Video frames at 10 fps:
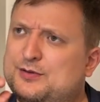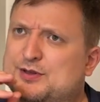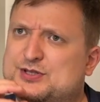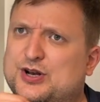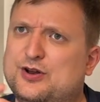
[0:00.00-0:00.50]

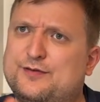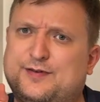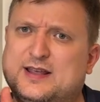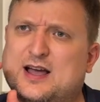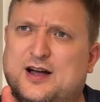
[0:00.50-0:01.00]
there's a
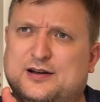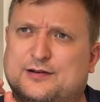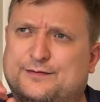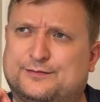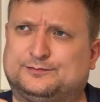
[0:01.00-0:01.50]
lovely kind
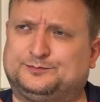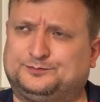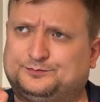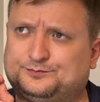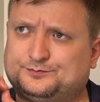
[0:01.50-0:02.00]
of
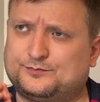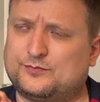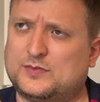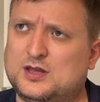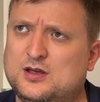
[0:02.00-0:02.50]

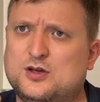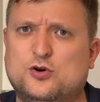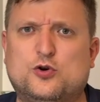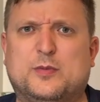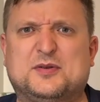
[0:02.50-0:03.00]

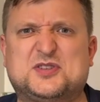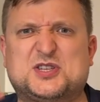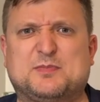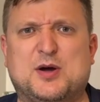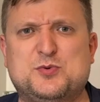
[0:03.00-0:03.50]
almost
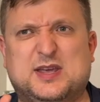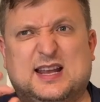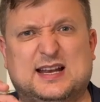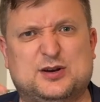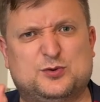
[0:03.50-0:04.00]
smoky
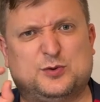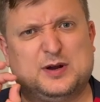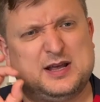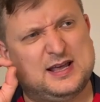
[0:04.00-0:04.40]
little